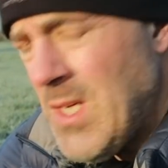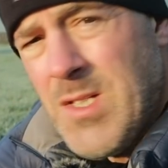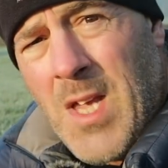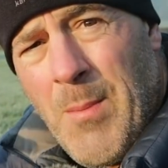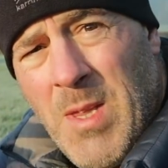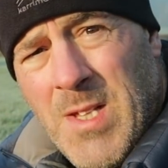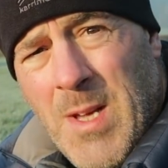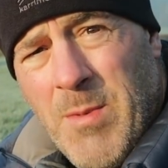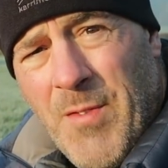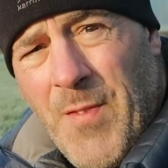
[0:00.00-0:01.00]
to get me the
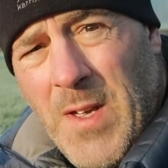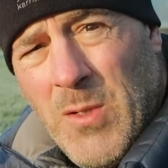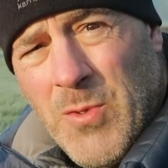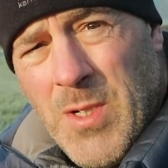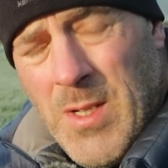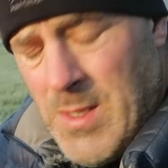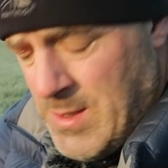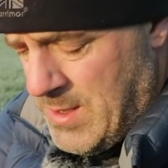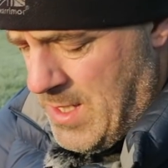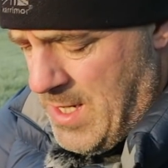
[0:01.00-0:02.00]
depth of field.
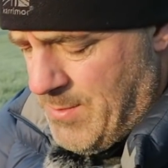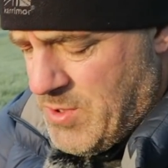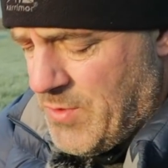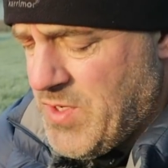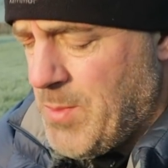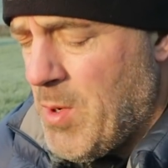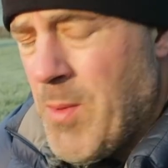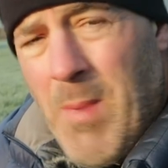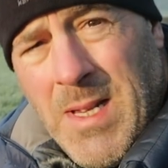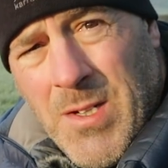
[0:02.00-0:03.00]
So obviously my
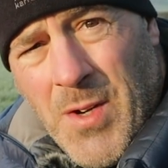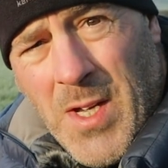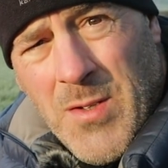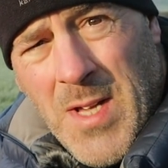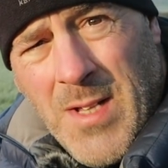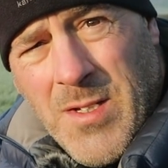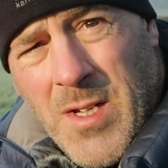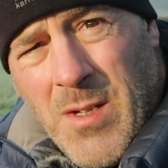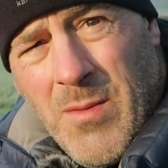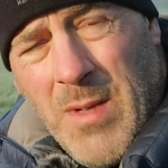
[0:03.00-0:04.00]
meter only goes down
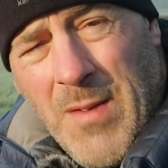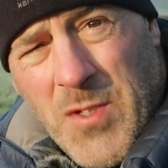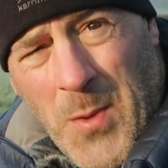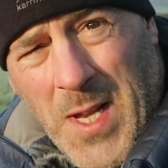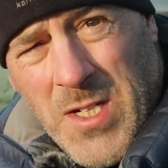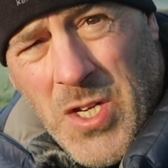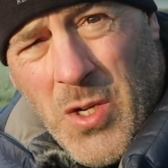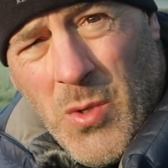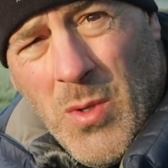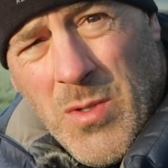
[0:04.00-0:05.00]
to
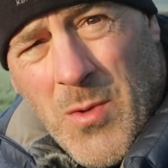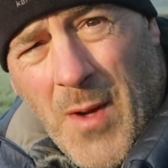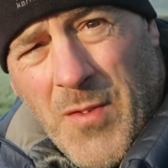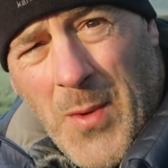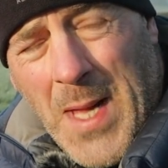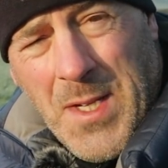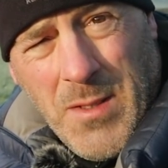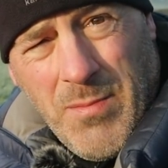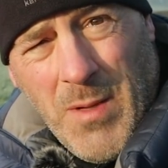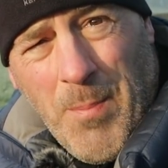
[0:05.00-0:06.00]
f22, so I have to add
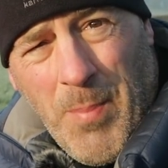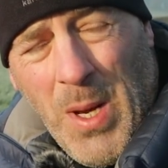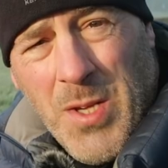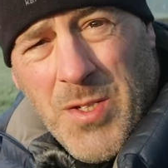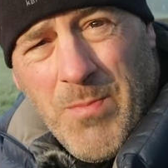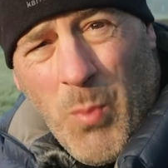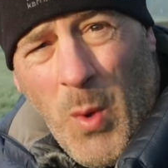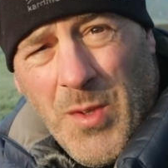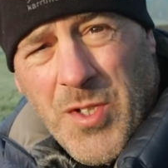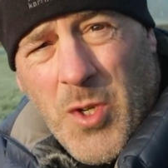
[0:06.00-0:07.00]
a
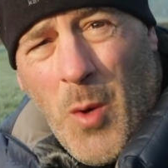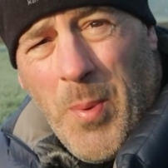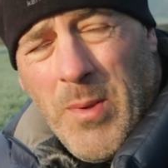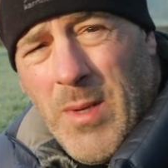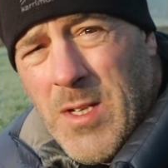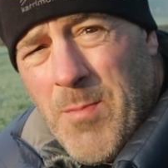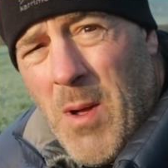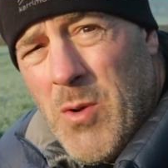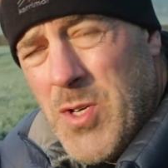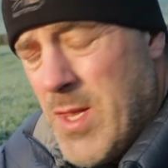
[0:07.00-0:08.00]
+1 stop
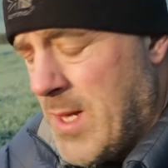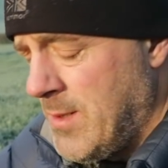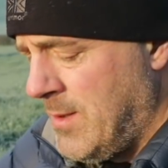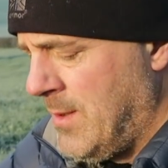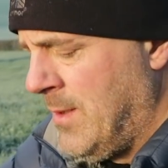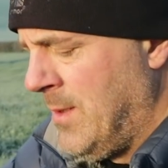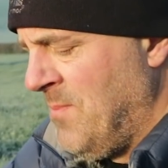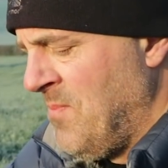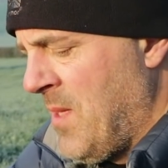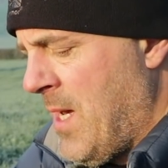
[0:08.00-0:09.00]
exposure then.
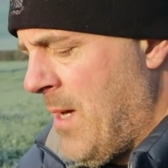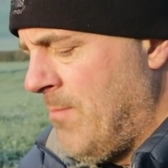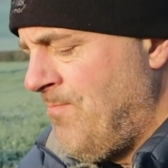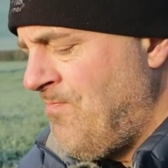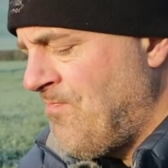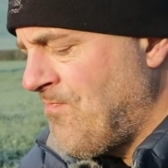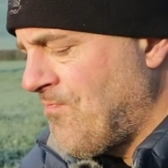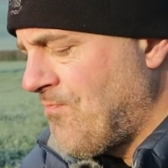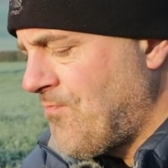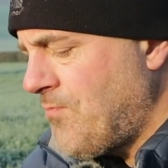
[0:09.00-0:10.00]
I'm
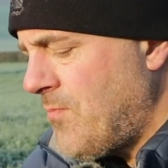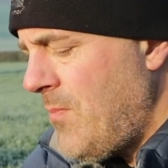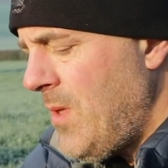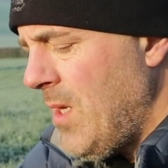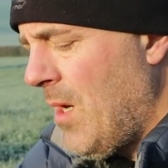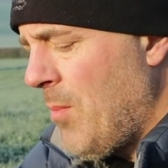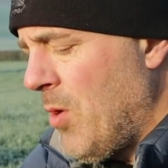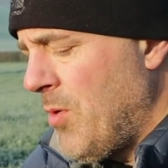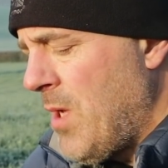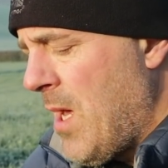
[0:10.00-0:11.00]

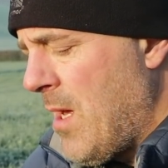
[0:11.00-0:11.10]
on